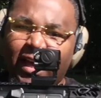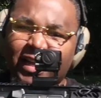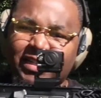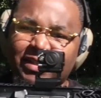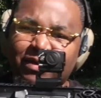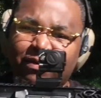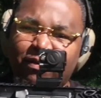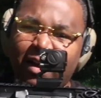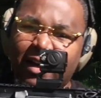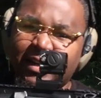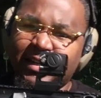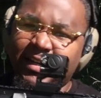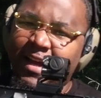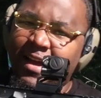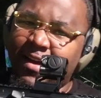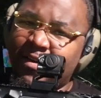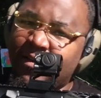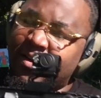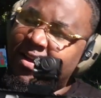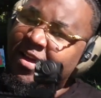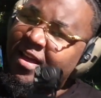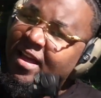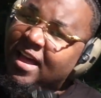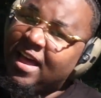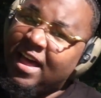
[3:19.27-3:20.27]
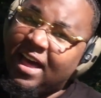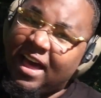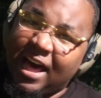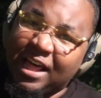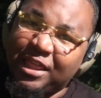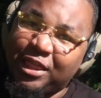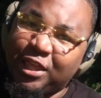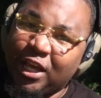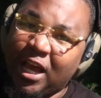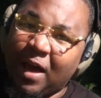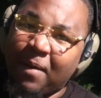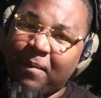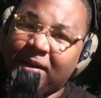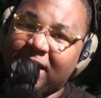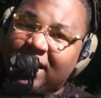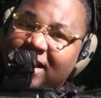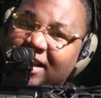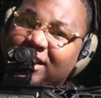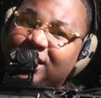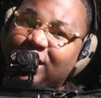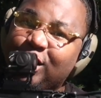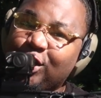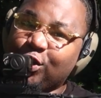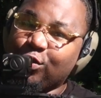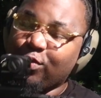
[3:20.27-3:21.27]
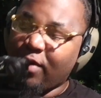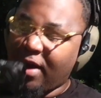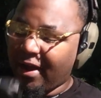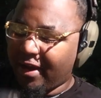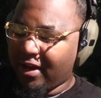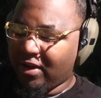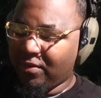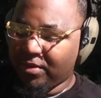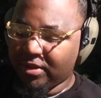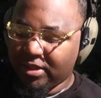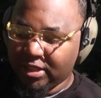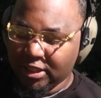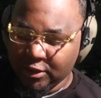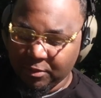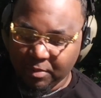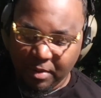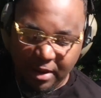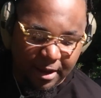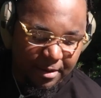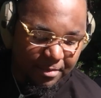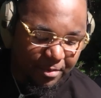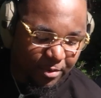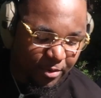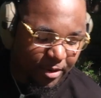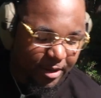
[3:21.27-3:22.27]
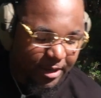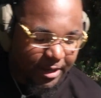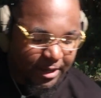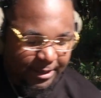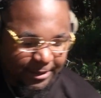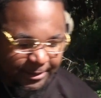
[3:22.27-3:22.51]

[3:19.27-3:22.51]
As of right now, I think I'm gonna continue rocking with this bad boy.